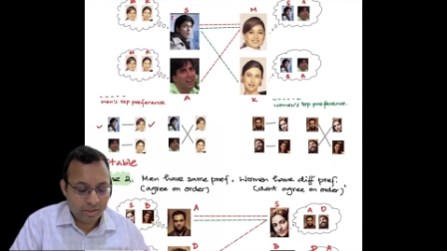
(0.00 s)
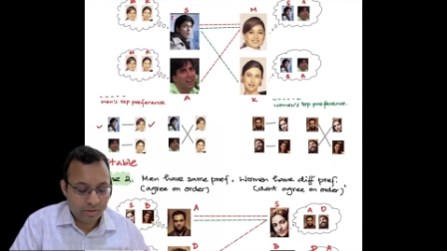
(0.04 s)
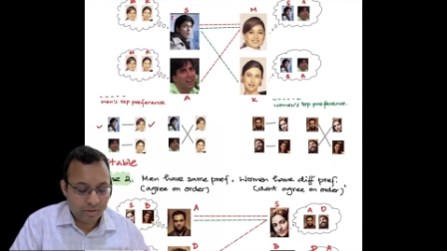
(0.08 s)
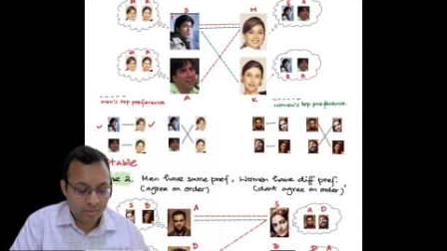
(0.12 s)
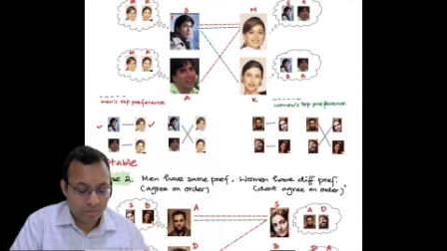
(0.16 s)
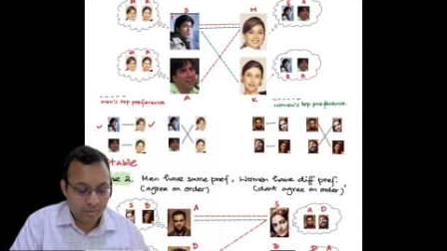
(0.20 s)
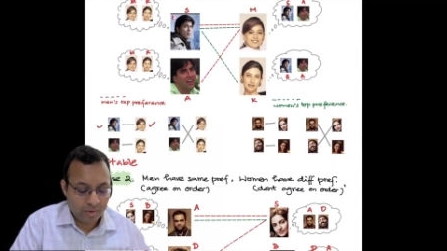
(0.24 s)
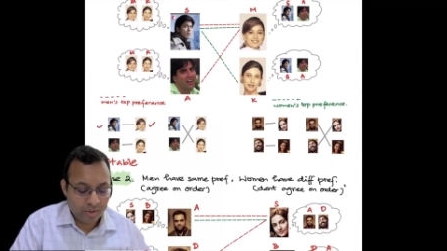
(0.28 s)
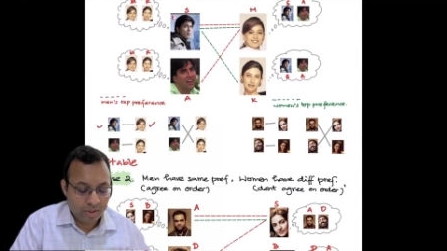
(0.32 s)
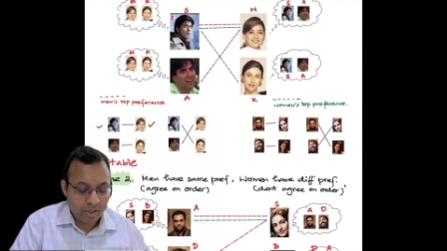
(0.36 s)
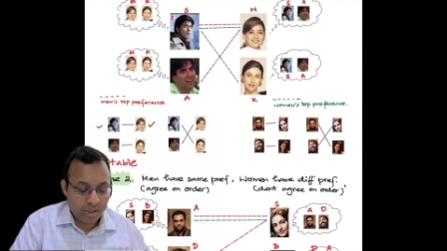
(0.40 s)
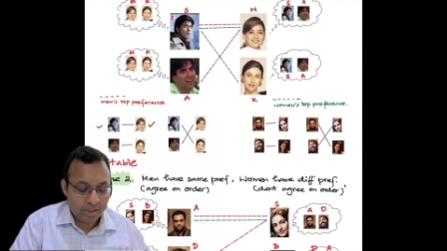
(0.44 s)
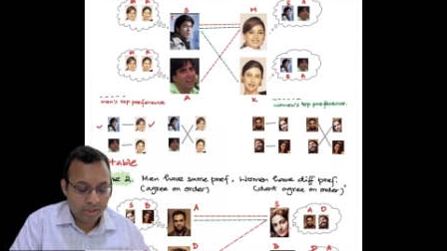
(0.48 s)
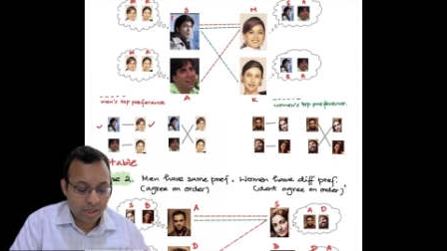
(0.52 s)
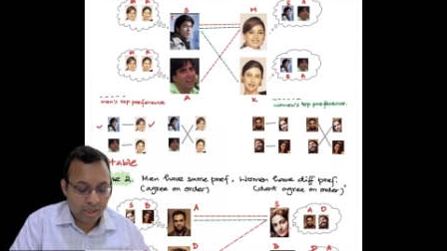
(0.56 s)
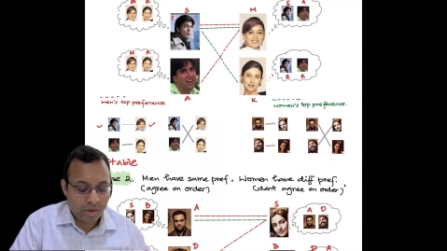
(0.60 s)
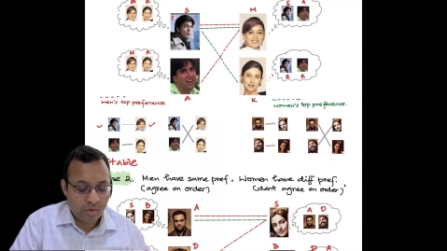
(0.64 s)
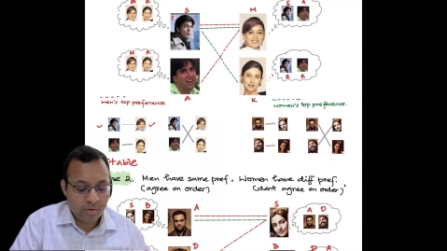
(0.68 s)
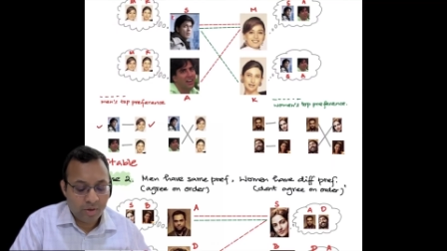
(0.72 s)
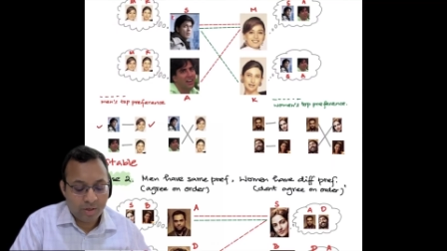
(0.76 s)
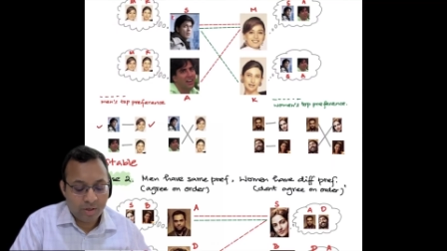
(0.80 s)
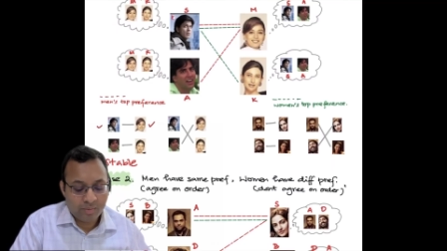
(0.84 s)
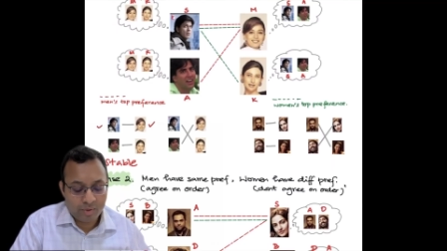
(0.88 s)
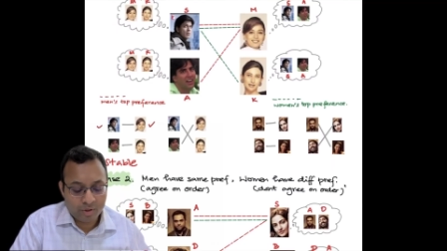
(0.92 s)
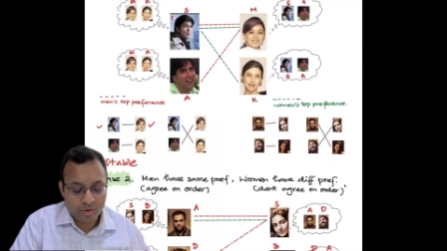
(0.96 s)
So
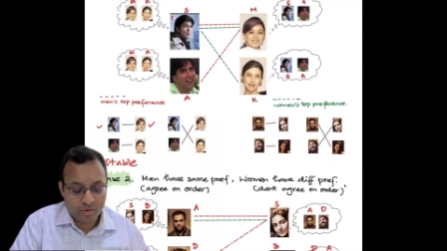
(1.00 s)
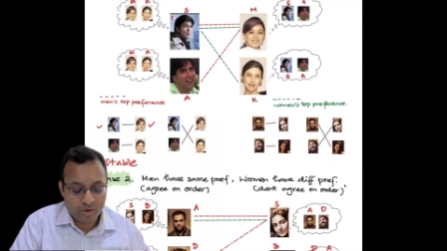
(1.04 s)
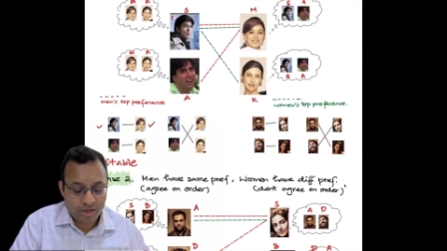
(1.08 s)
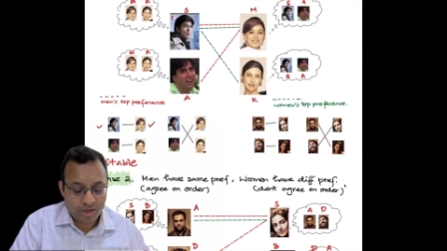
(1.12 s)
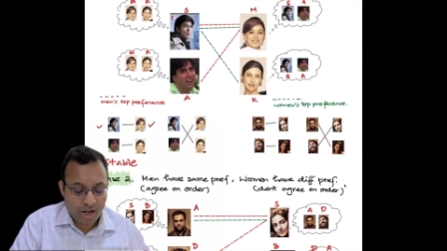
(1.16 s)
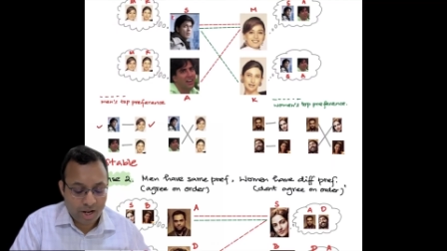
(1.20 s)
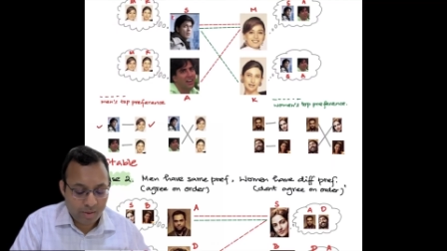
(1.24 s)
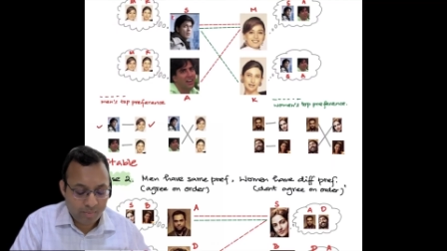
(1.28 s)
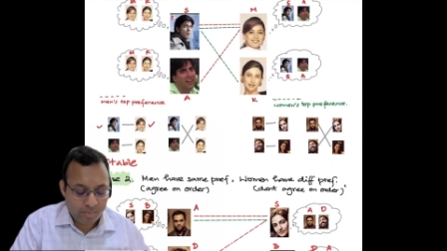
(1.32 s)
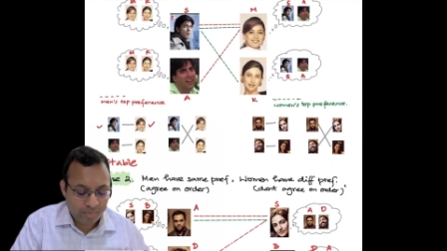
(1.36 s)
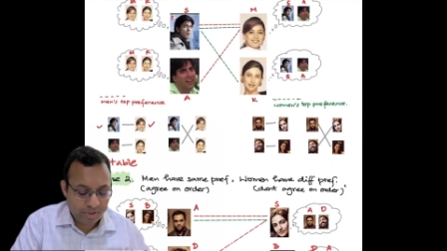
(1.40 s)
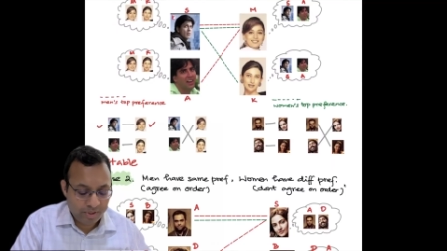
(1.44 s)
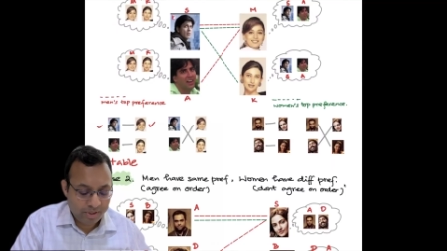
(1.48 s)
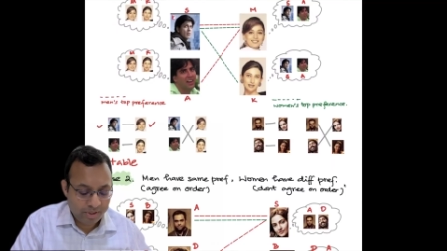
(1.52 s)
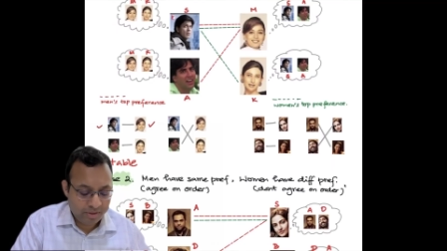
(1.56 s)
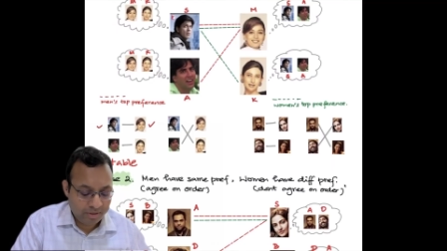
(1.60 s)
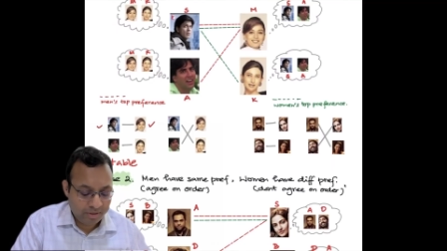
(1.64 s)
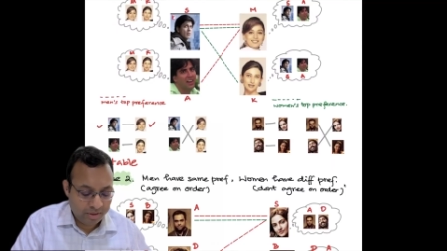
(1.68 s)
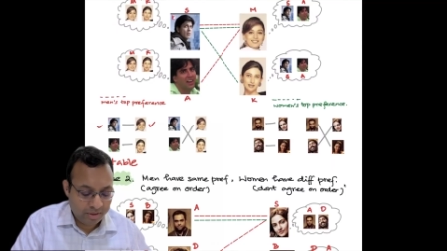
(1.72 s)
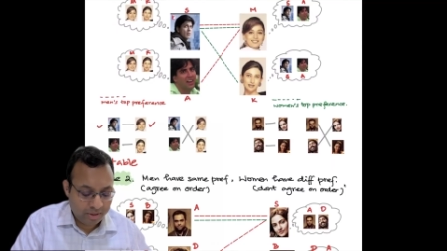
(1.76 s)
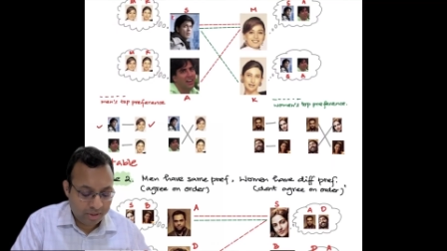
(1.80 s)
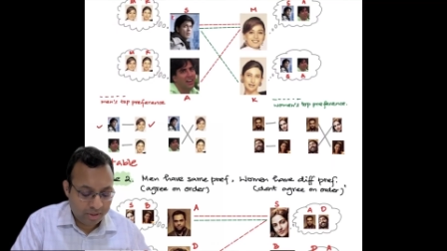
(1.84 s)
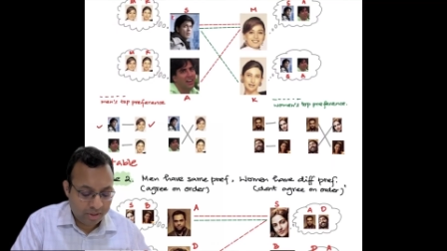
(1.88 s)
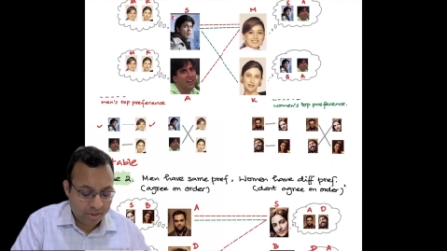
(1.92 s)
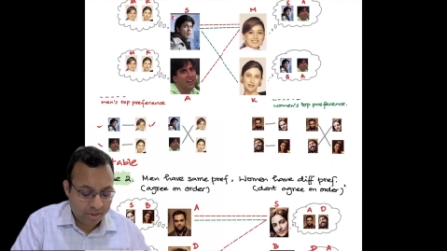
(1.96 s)
Shahrukh and Madhuri are happy